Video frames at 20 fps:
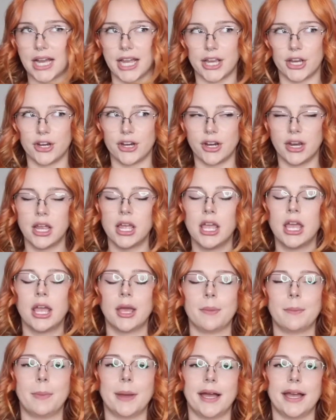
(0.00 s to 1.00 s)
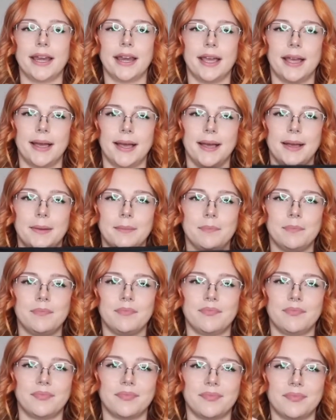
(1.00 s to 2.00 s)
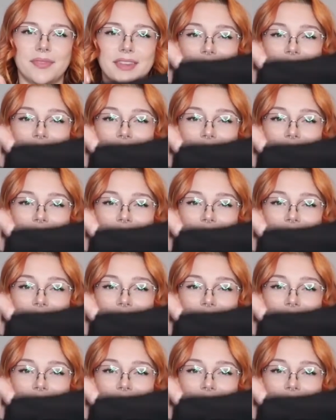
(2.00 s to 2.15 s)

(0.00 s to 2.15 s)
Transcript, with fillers: Fire. But um,